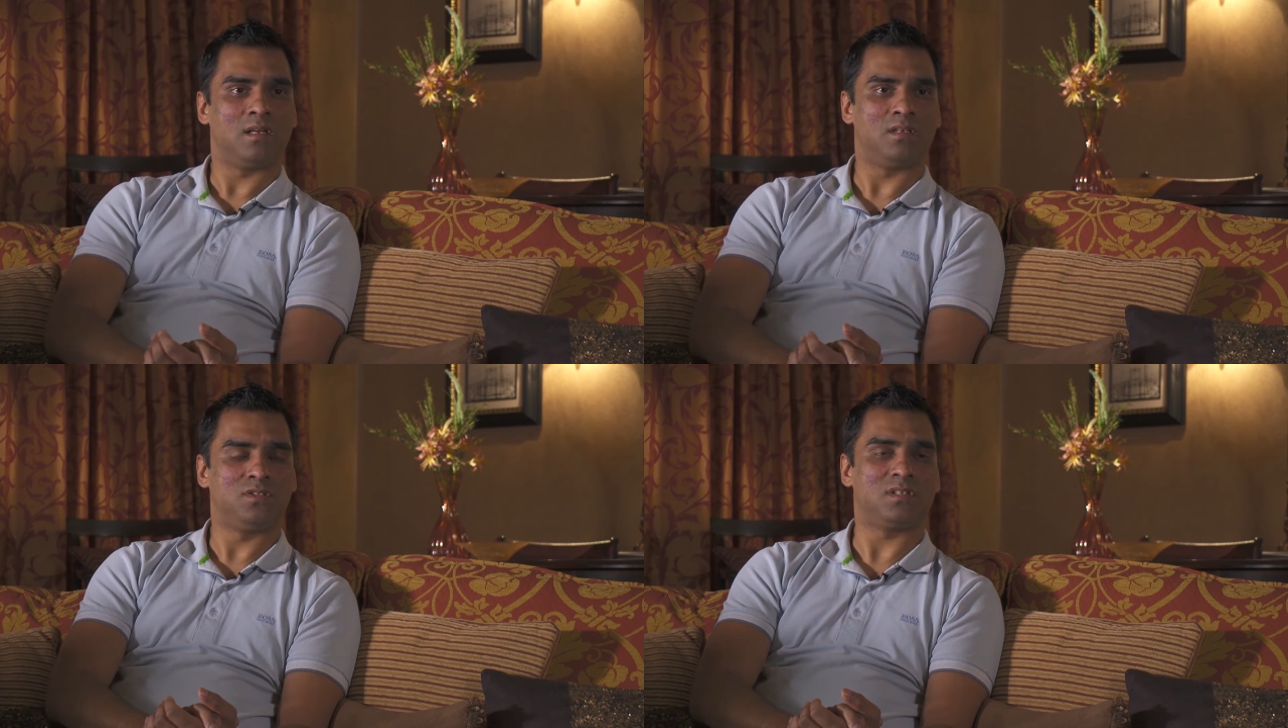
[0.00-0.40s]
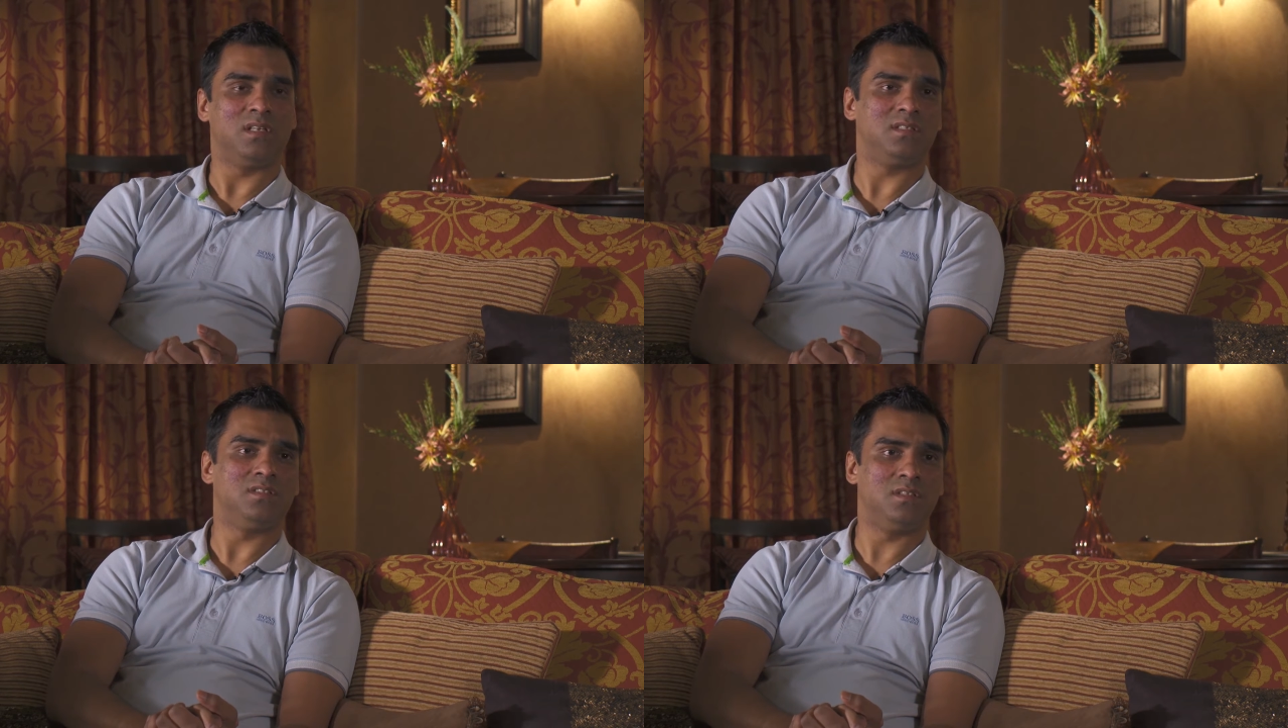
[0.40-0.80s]
Just
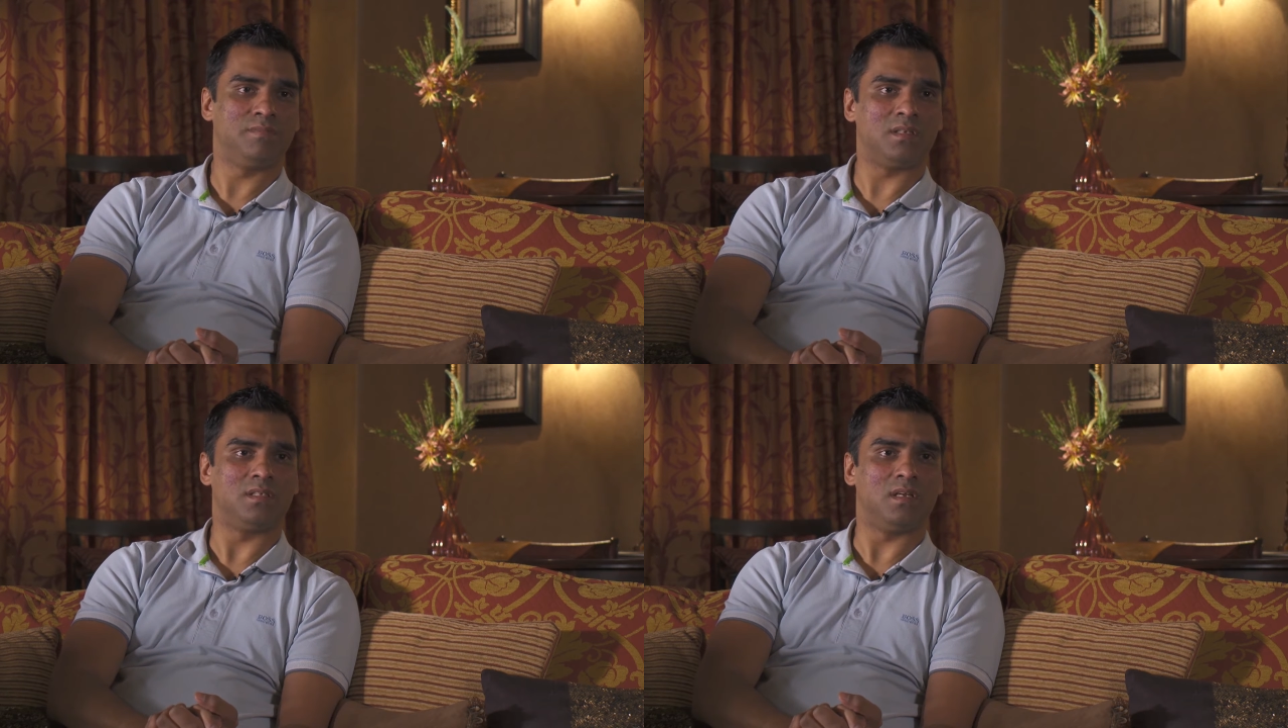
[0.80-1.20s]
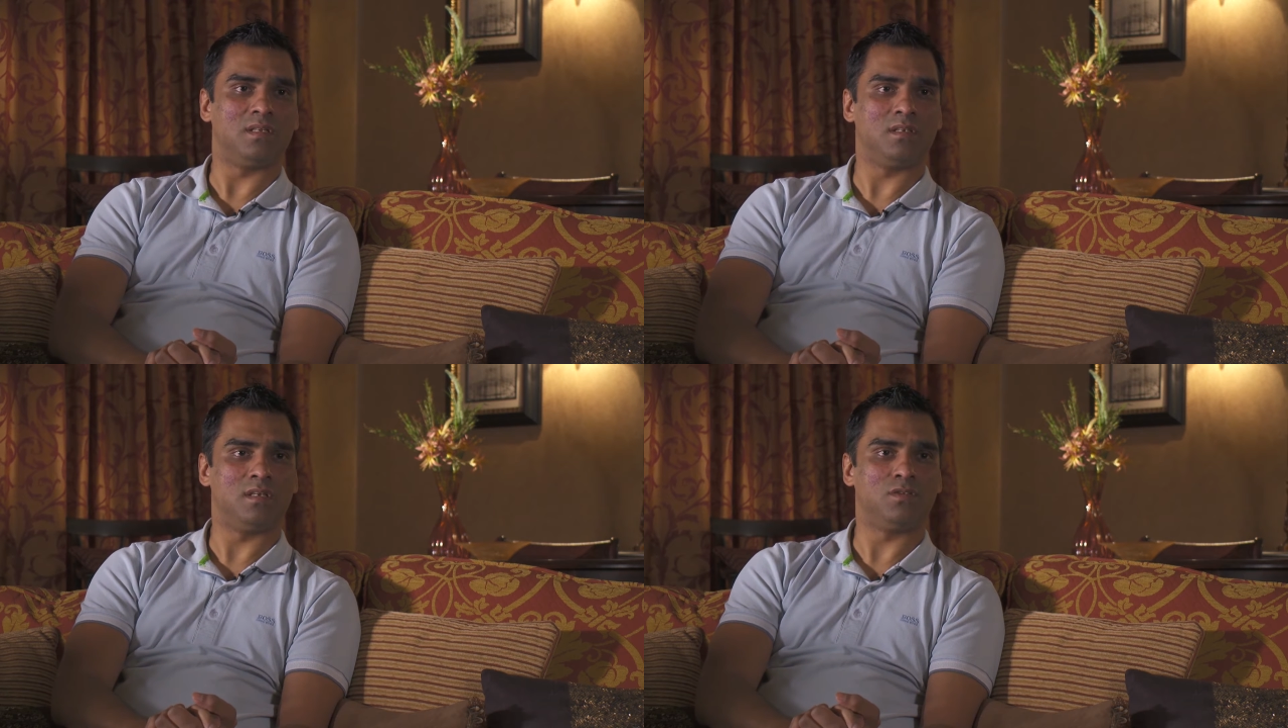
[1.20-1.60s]
listen to your body
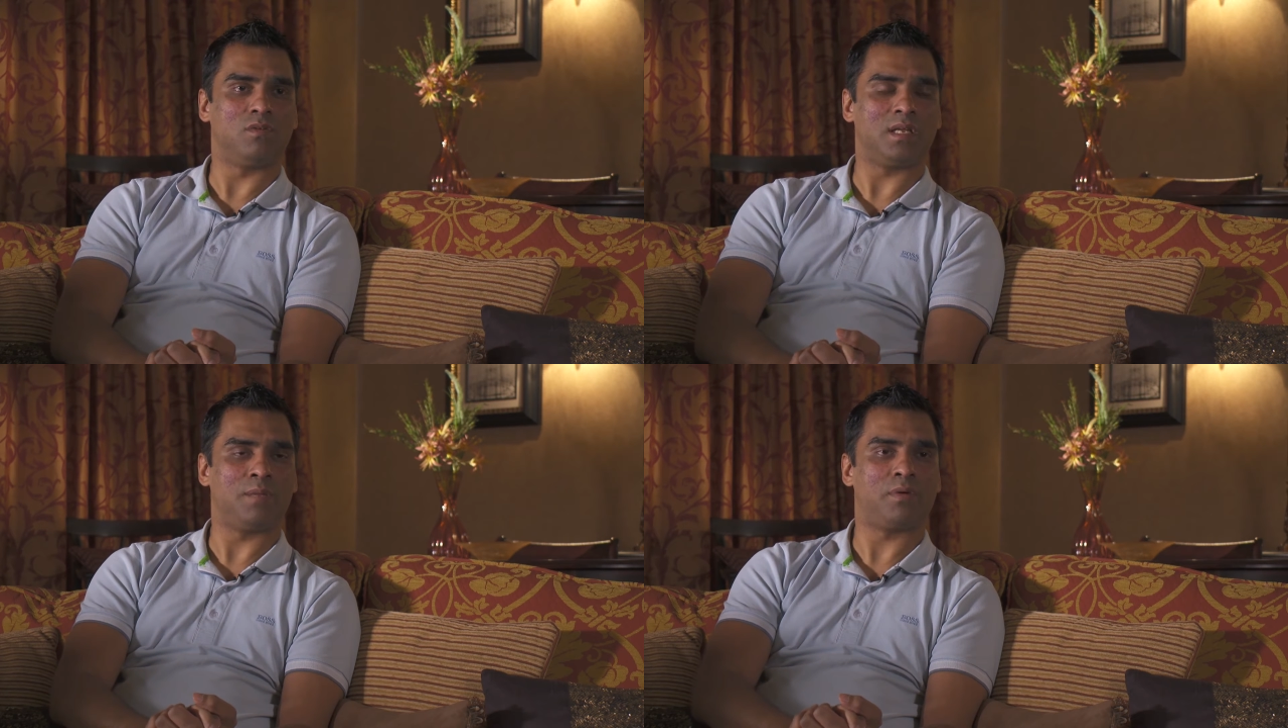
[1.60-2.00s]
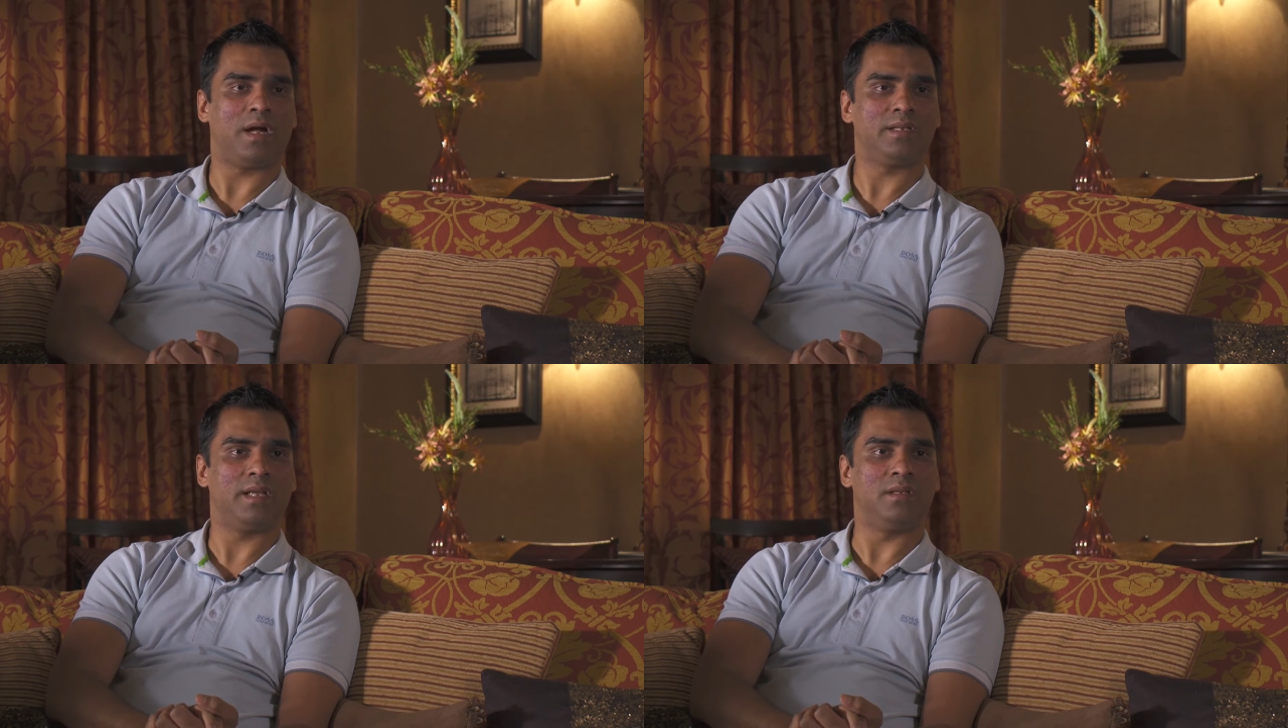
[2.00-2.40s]
and don't let your
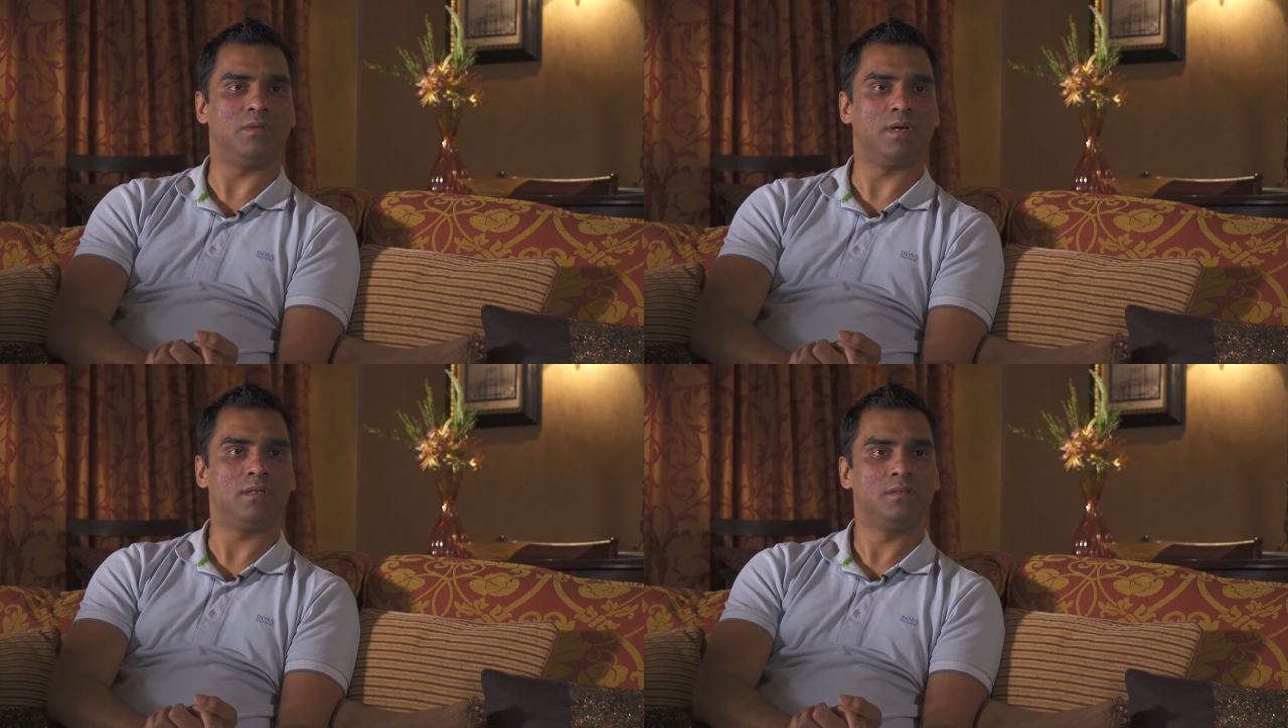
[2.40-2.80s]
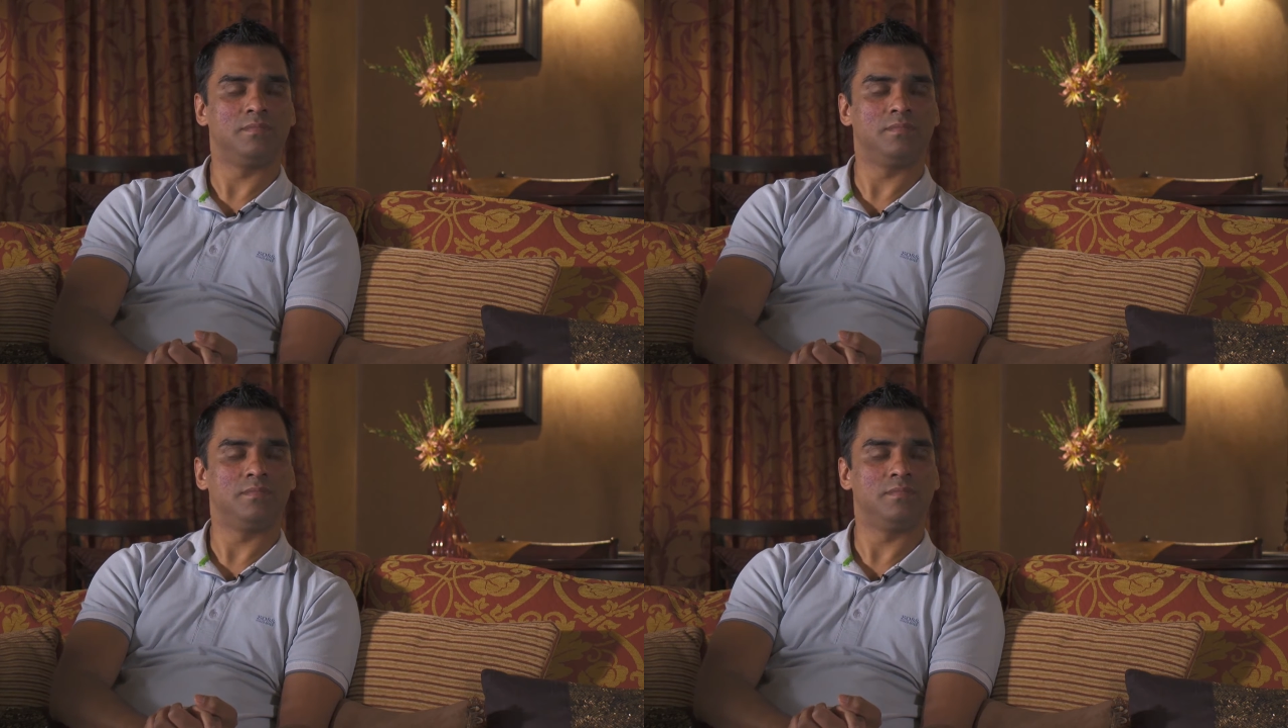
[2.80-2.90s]
pride get in your way.